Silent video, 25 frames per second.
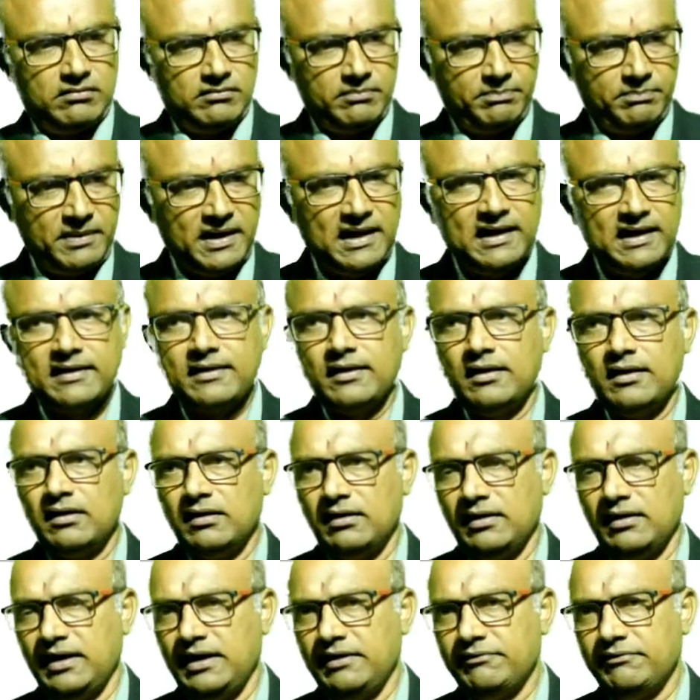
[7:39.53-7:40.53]
pale
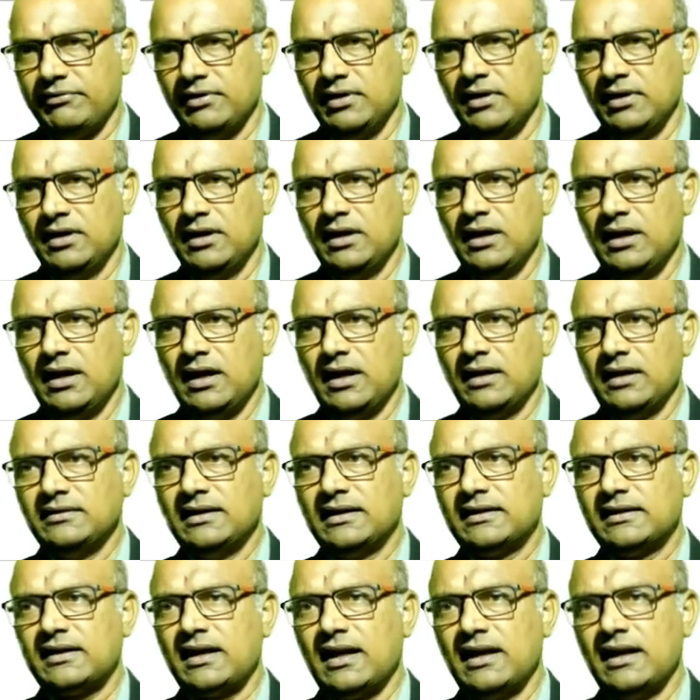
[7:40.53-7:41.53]
colored leaf,
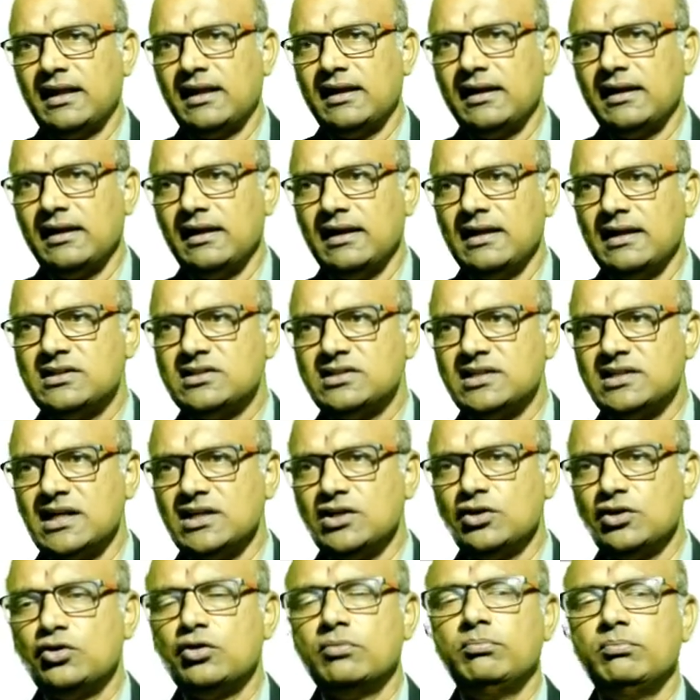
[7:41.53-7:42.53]
that color is
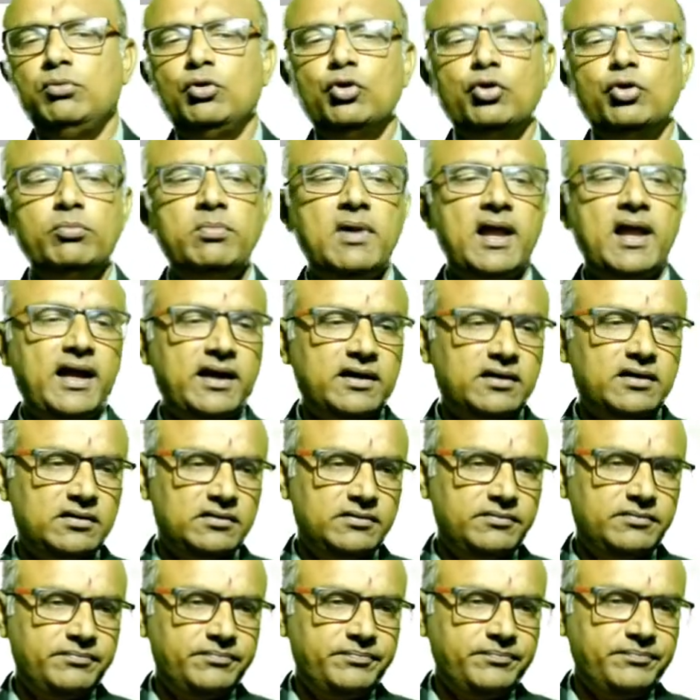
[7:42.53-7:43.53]
changed to blue black.
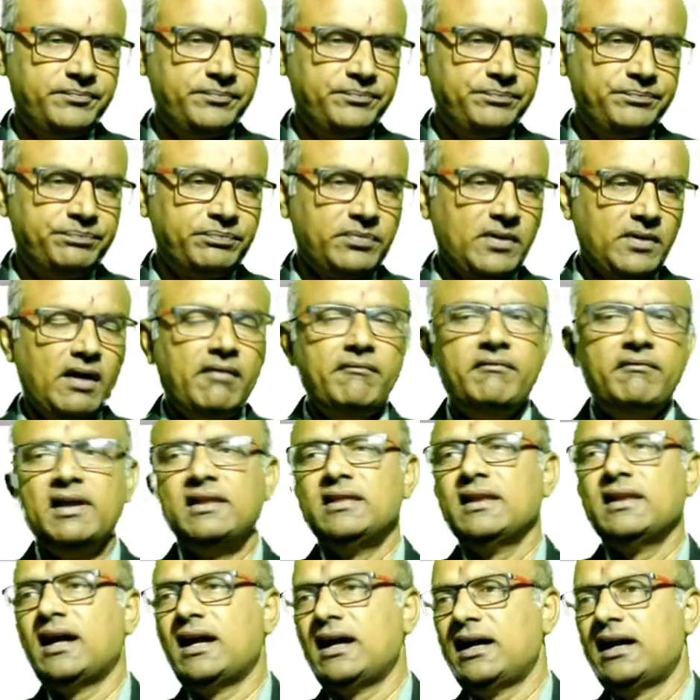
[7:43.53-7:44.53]

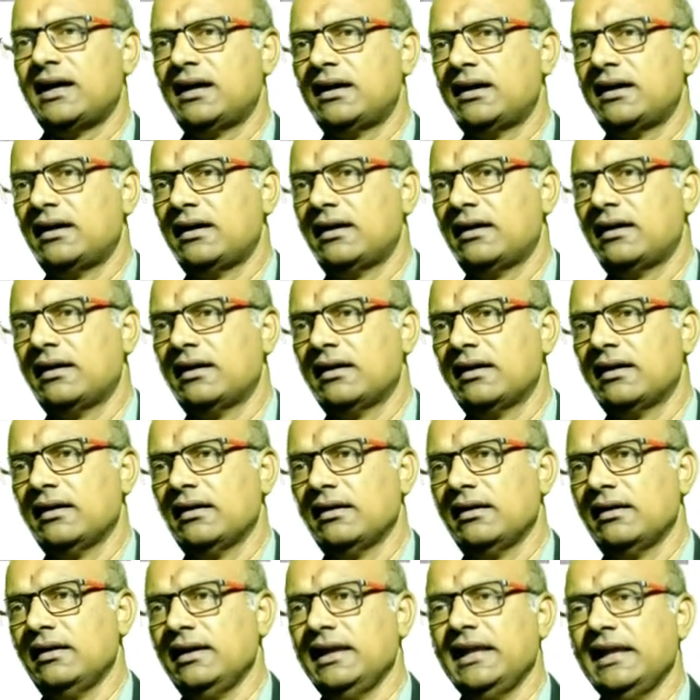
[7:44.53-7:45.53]
When the
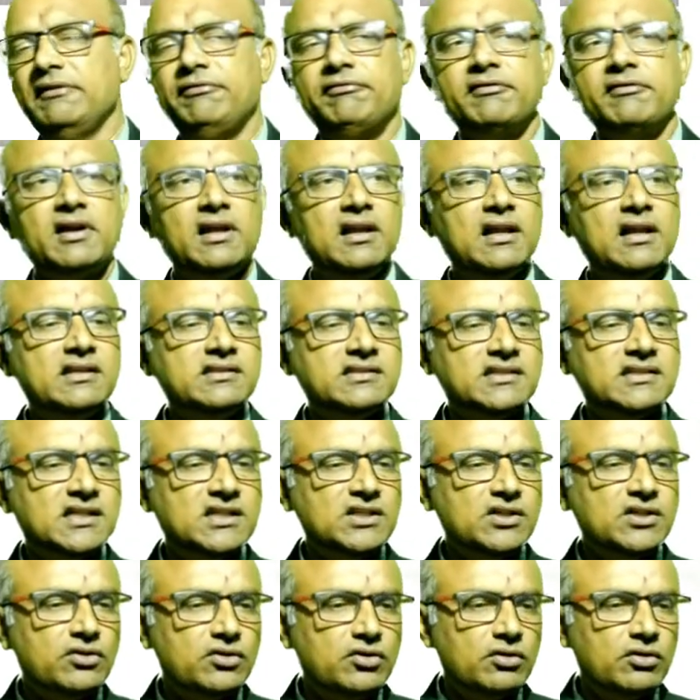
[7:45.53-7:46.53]
leaf color
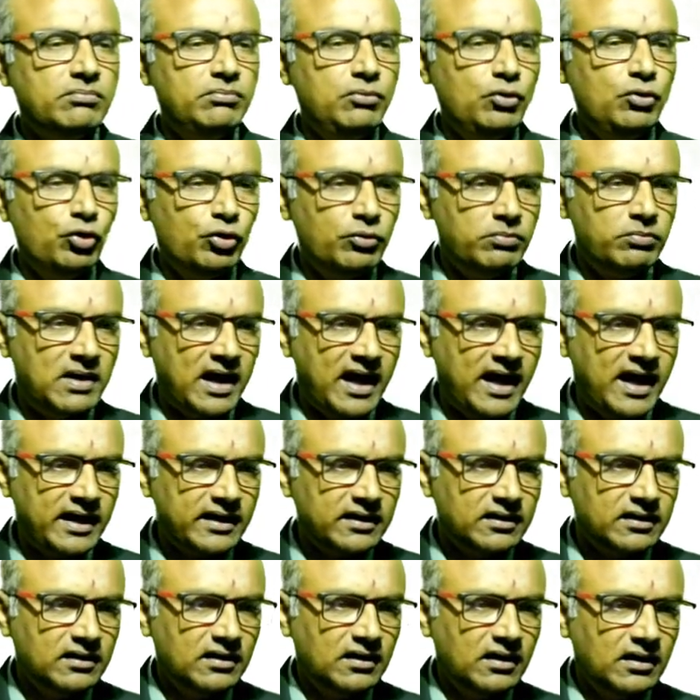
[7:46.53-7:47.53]
changes to blue
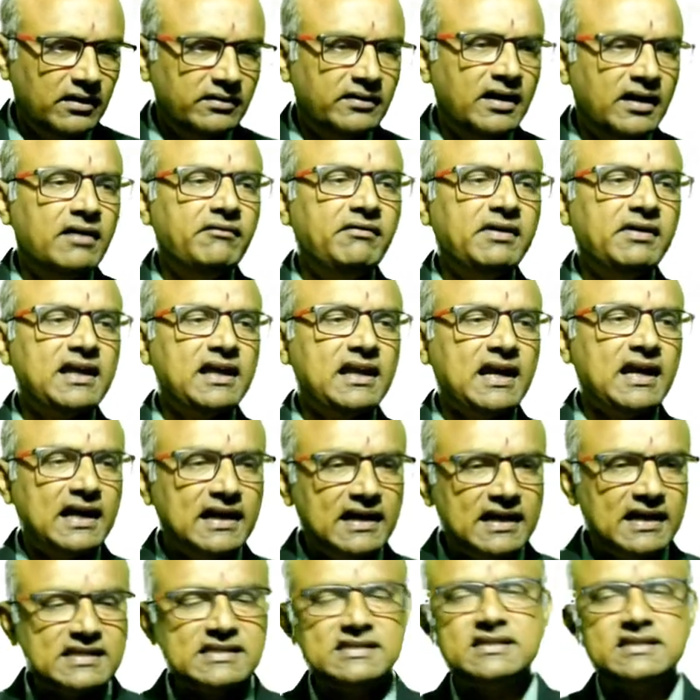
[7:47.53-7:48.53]
black, then we can
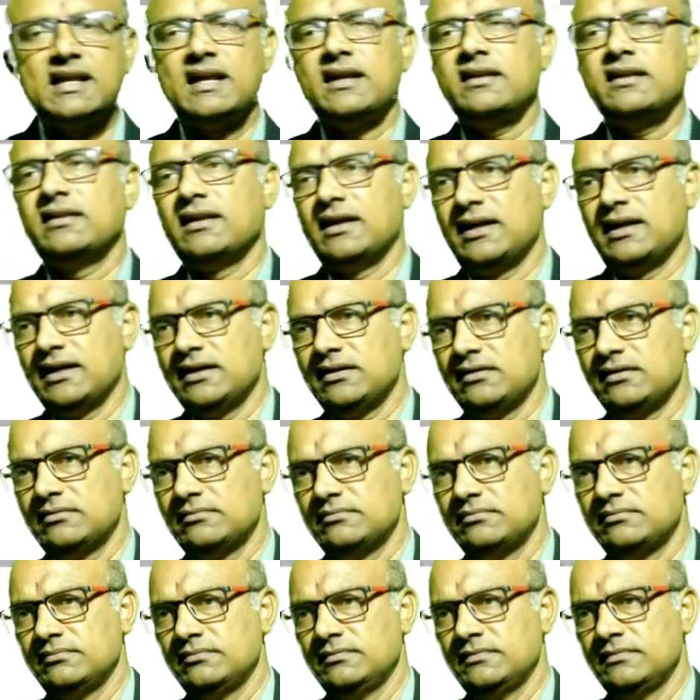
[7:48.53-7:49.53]
understand
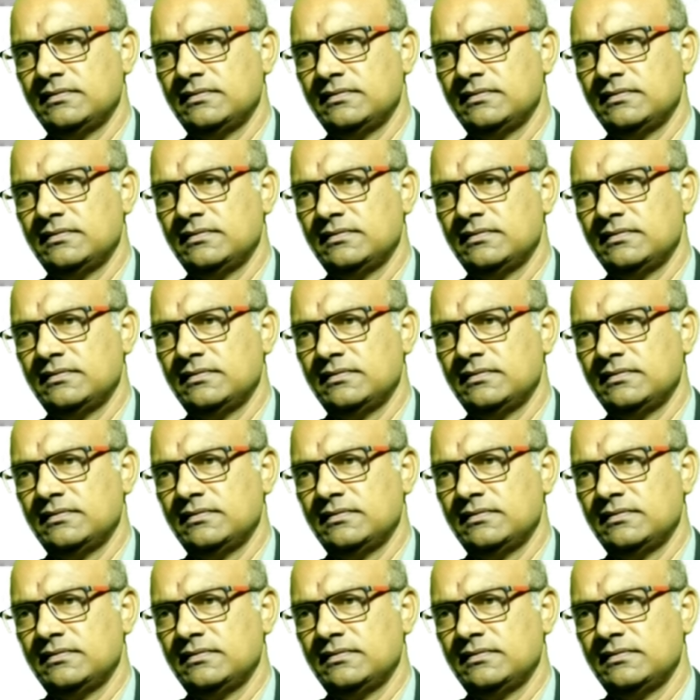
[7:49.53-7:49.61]
that